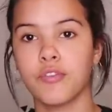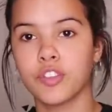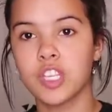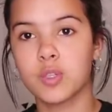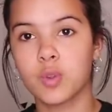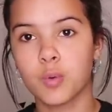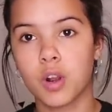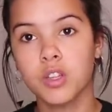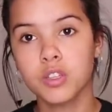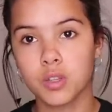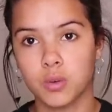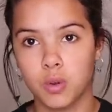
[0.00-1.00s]
and for this one, we're
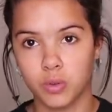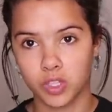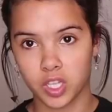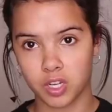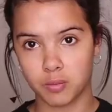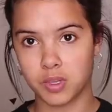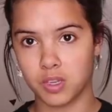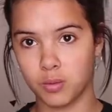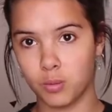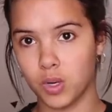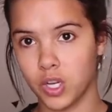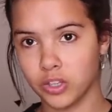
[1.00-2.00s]
also only gonna be
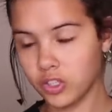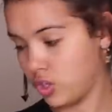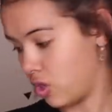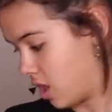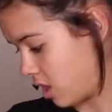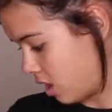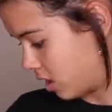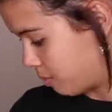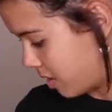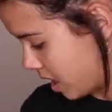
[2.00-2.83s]
wearing the shirt and not the